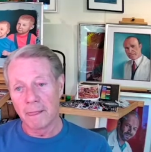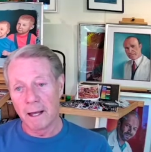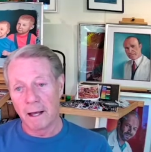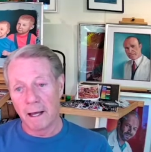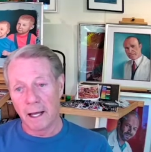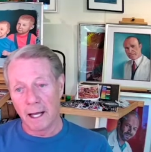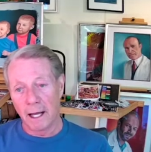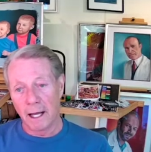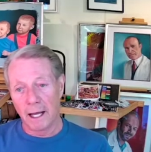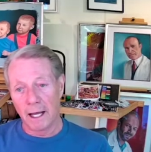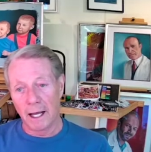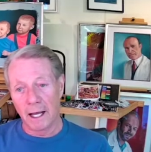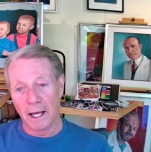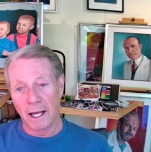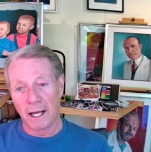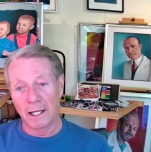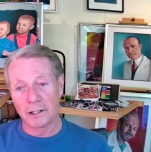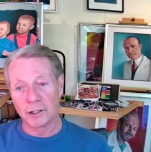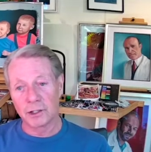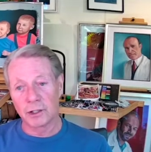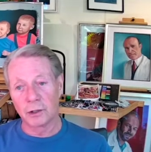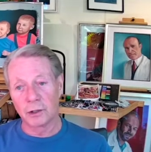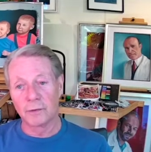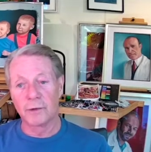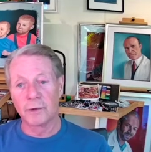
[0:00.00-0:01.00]
And
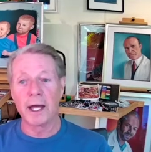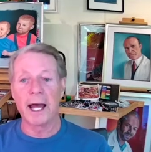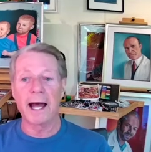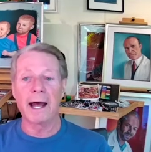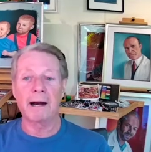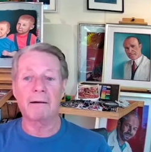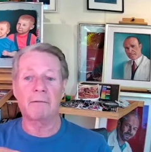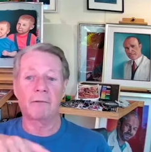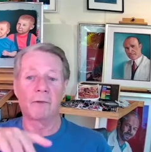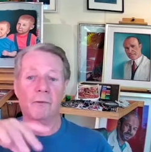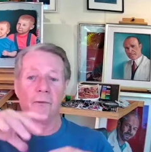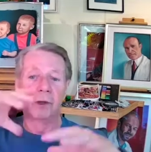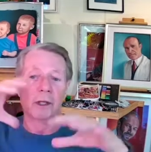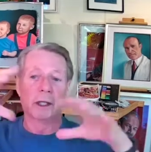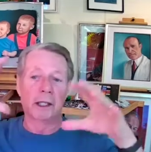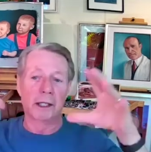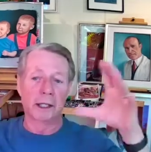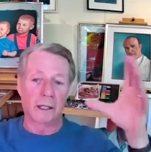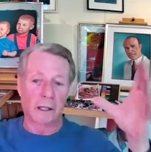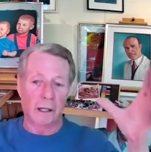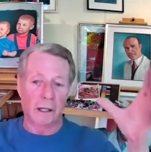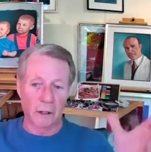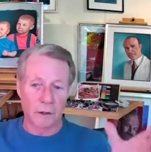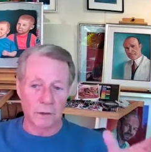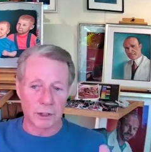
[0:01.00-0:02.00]
so that really
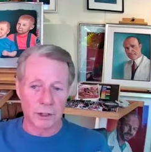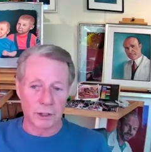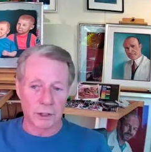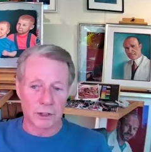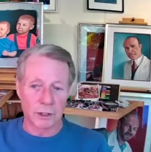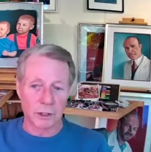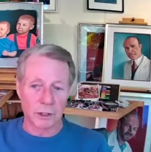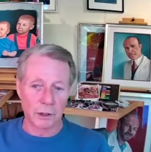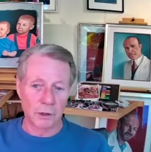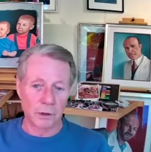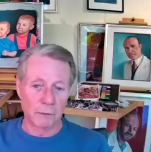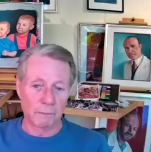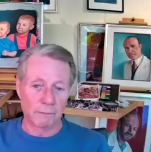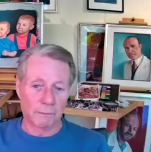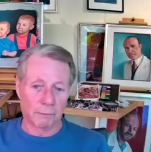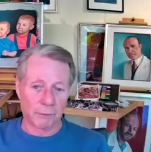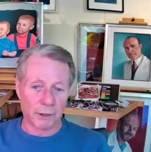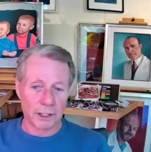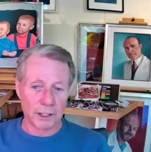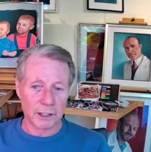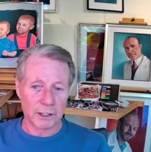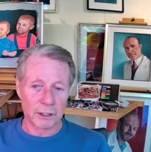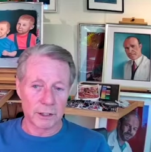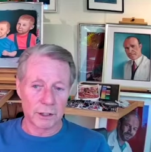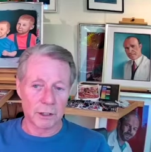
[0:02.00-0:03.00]
closes the loop,
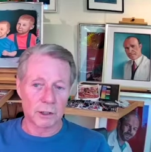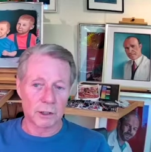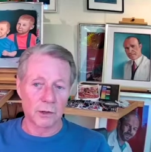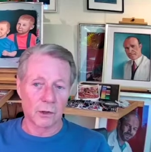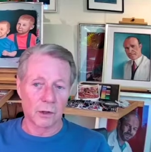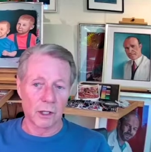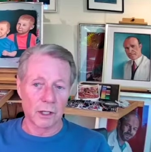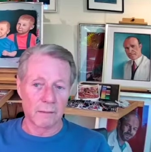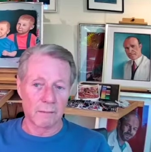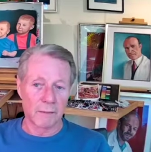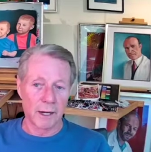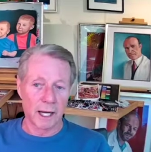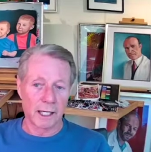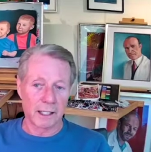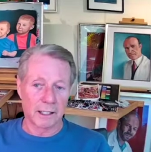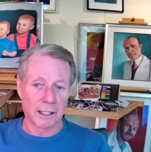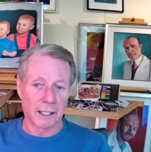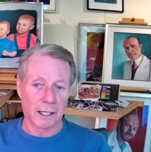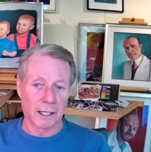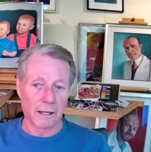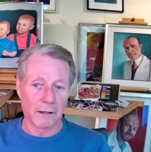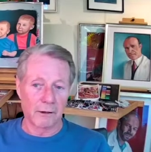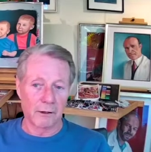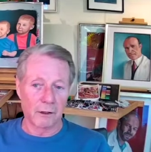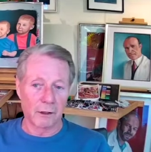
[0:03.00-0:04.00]
brings the story back
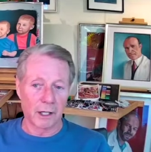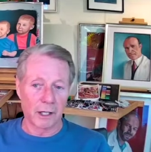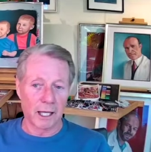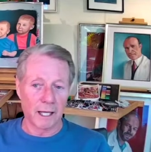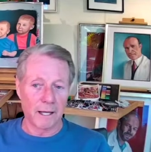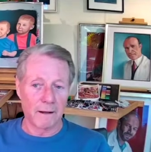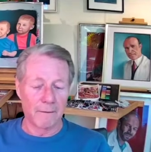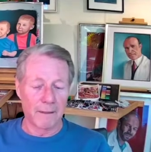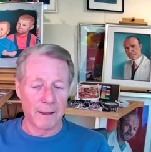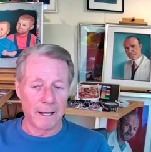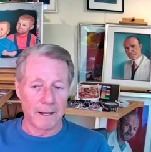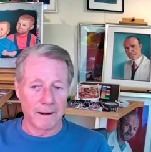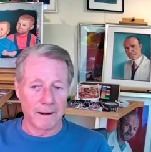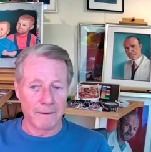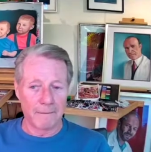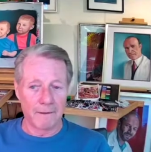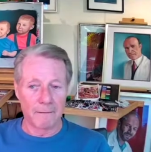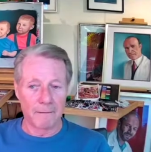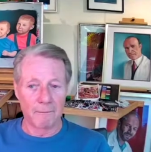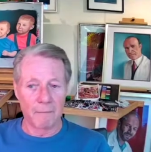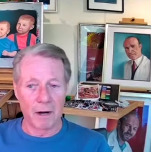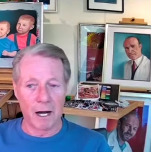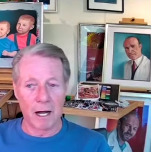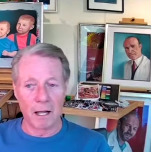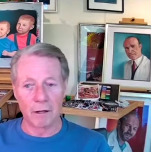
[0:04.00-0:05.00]
together again. And the
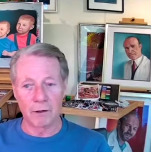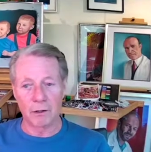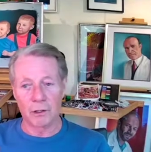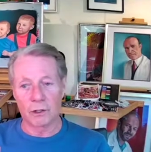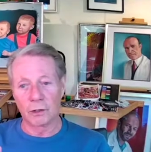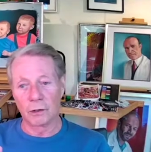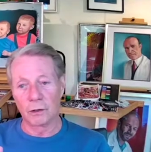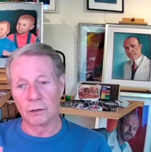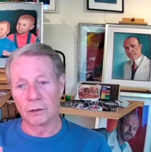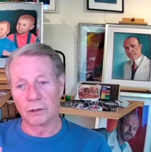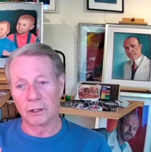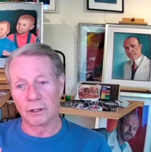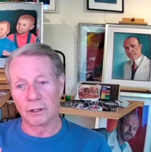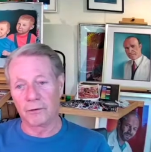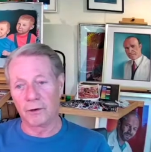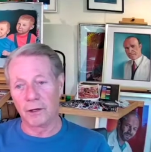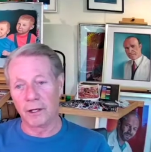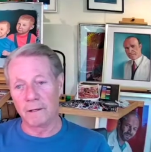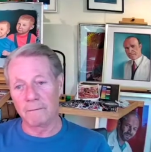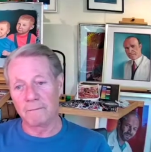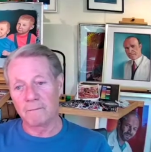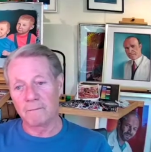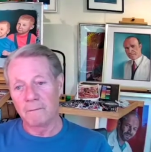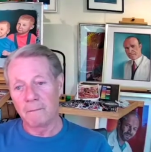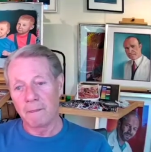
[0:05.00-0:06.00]
molecule that
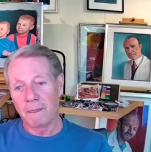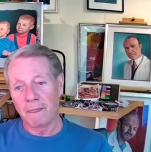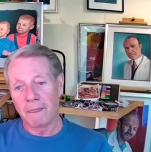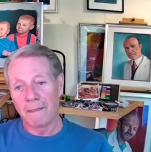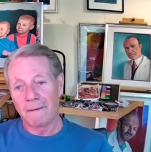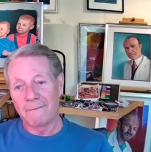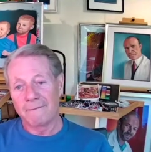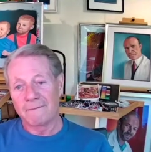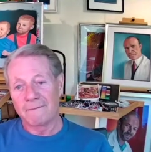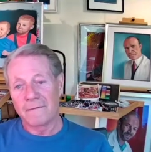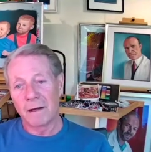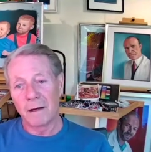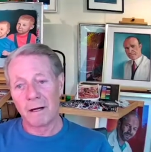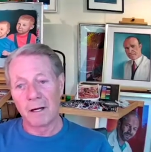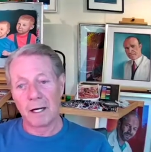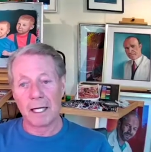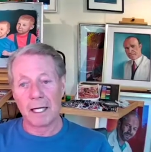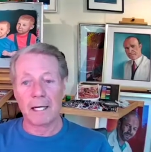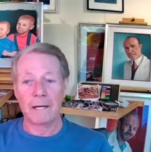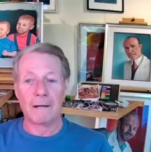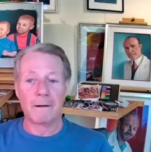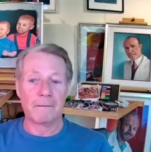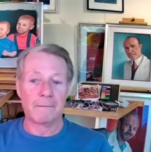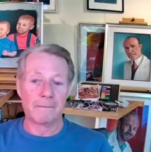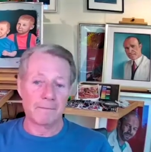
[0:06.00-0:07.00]
they,
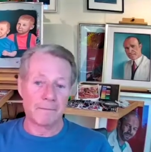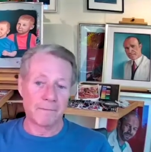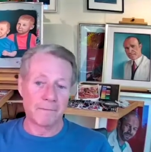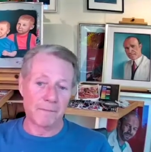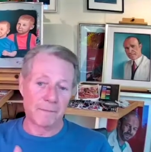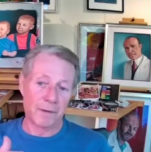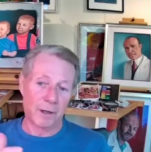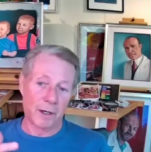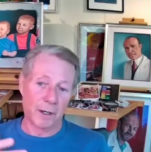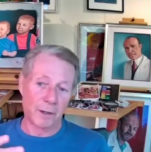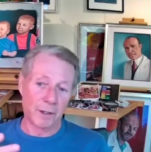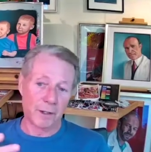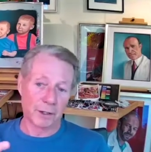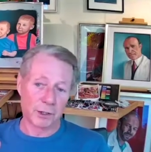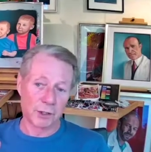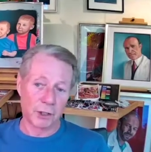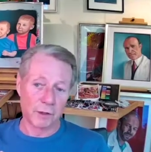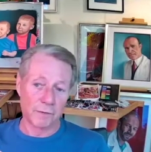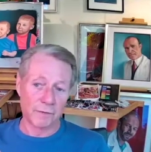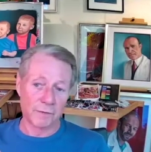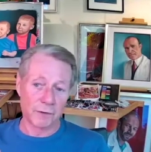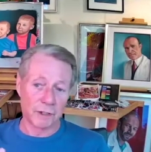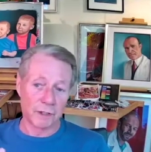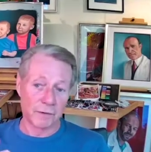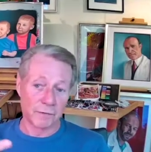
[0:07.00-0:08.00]
on the
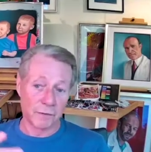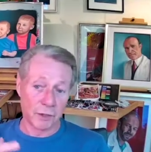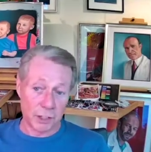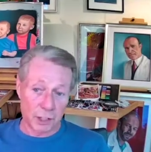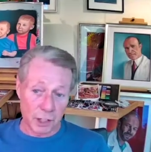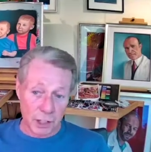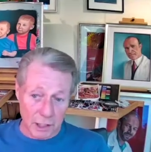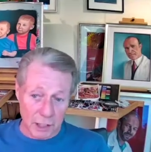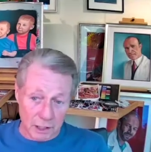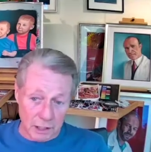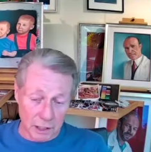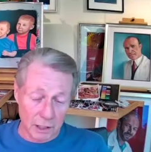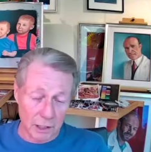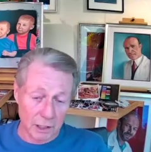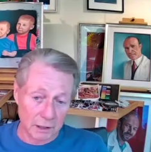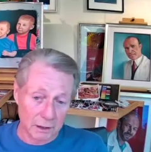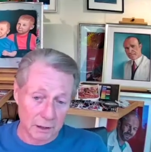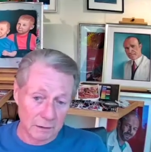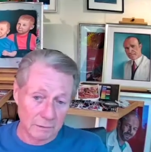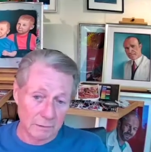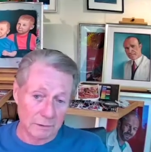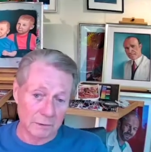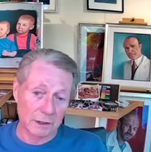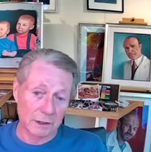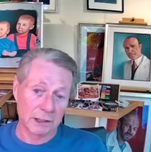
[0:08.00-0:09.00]
surface of the T
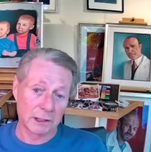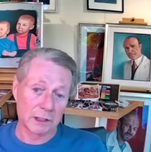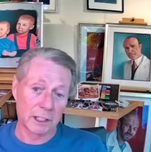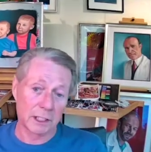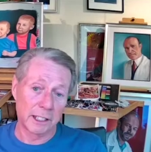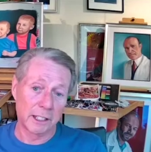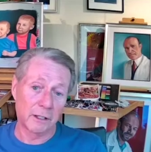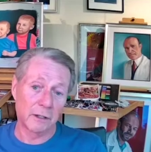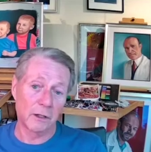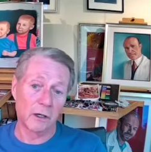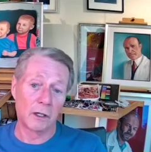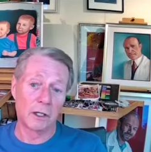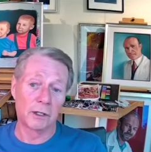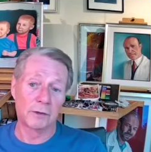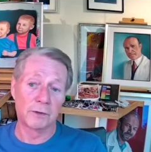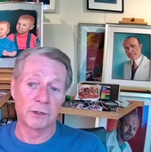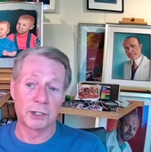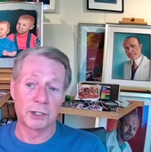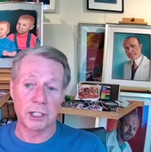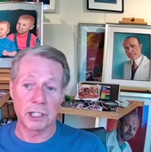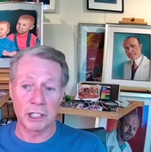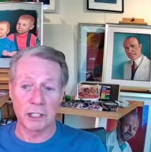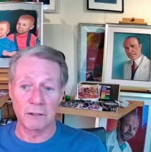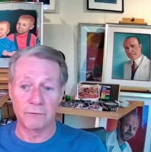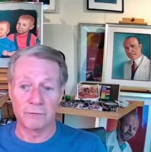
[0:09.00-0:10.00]
cell, that they called
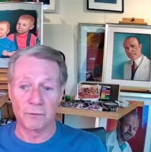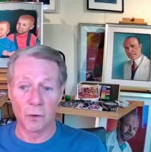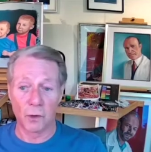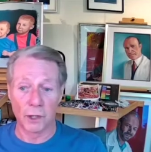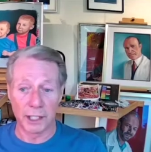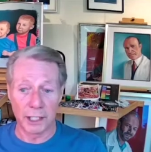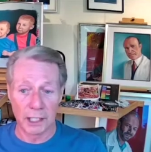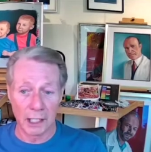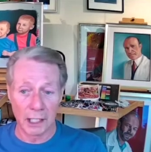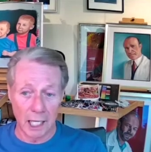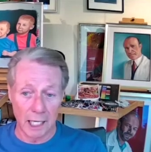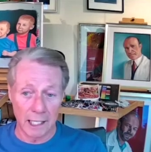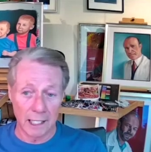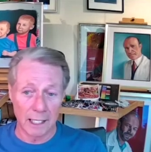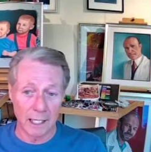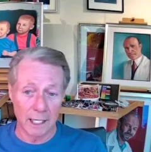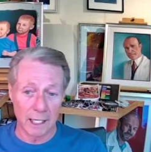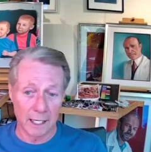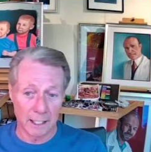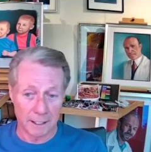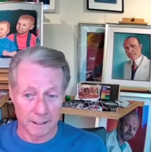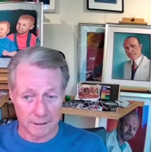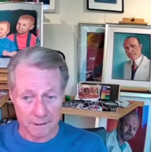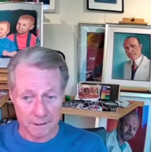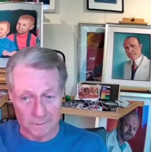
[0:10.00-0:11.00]
CD40
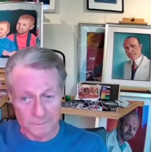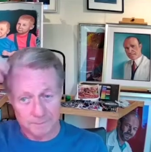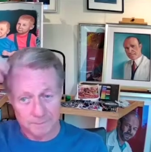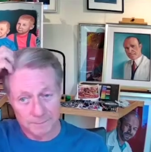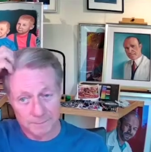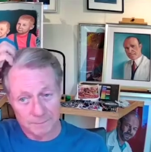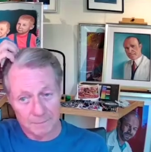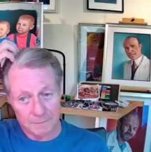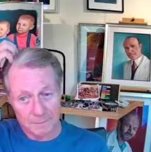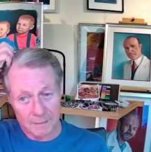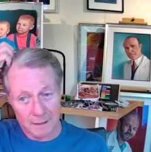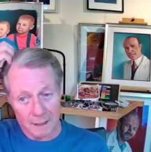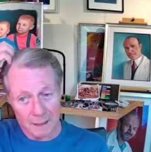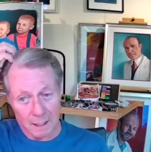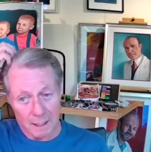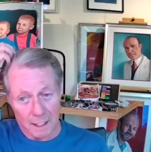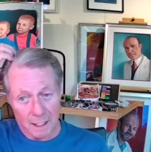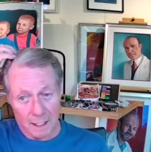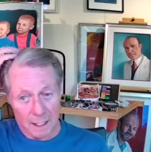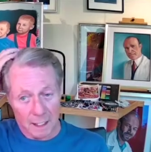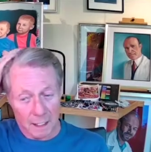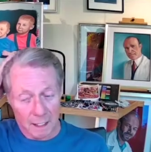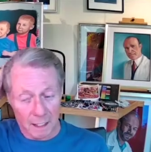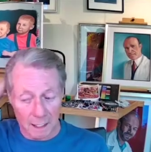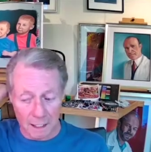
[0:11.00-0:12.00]
ligand.
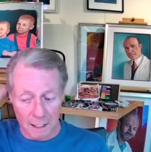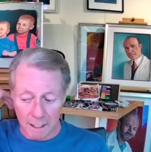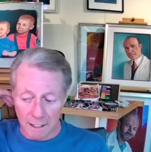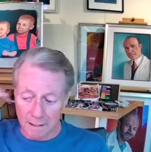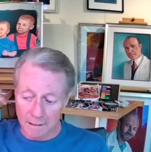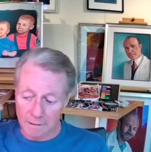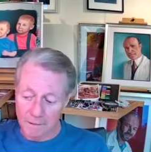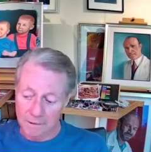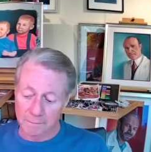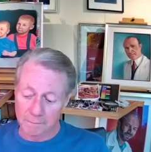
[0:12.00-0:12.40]
And